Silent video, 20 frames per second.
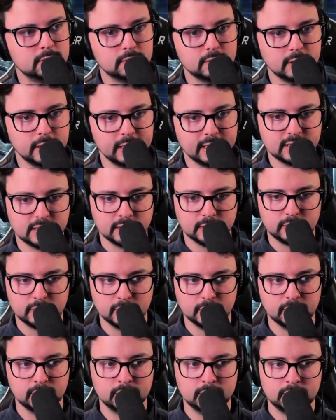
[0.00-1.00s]
isn't
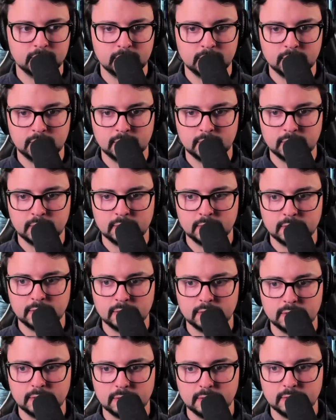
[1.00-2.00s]
through
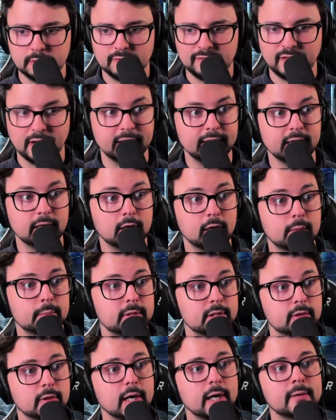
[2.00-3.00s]
finding common
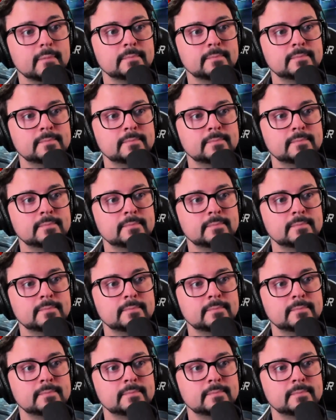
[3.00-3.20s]
ground.